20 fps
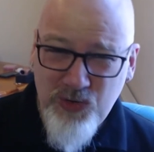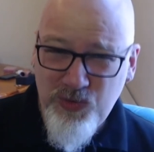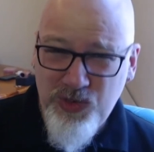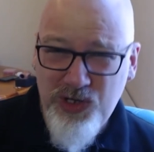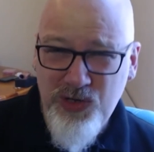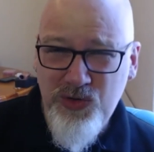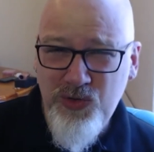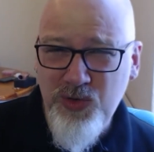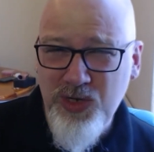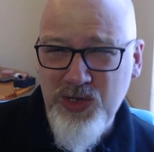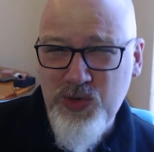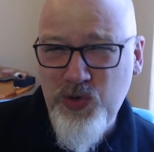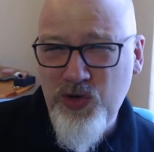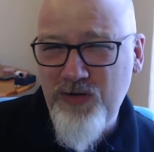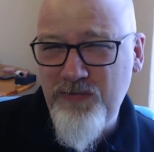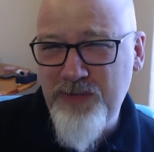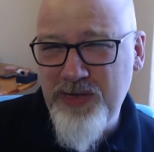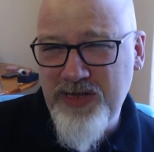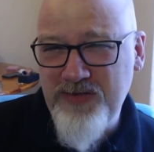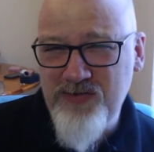We could do a
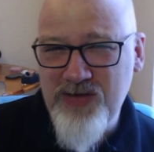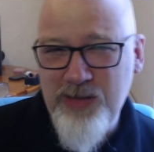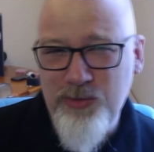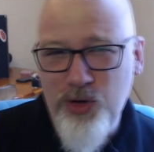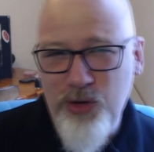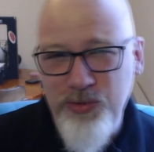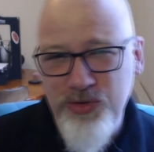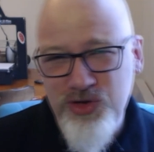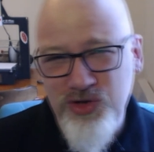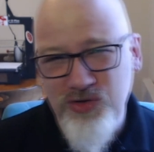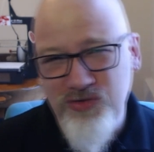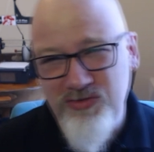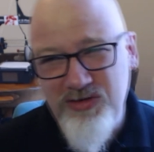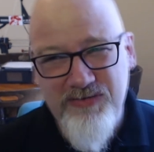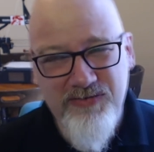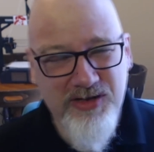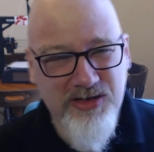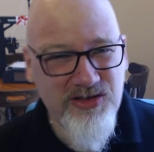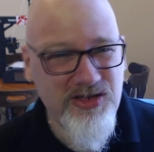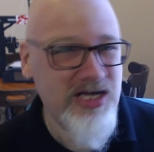12 milligram option or
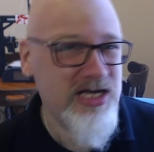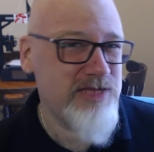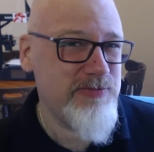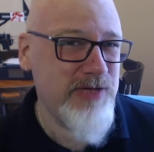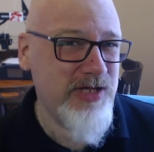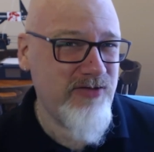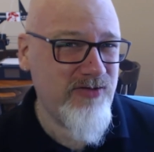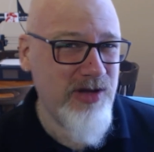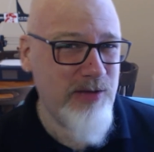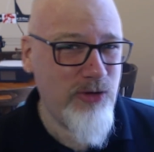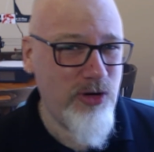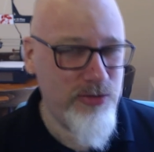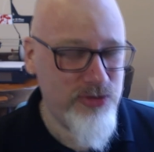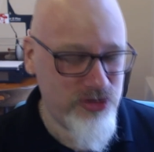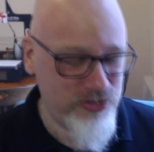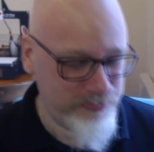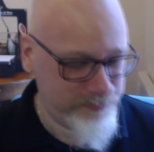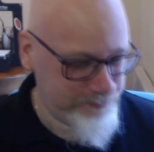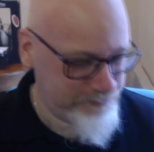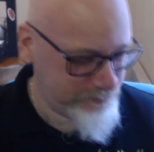even a 6 milligram
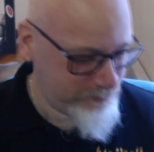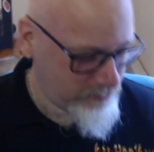option.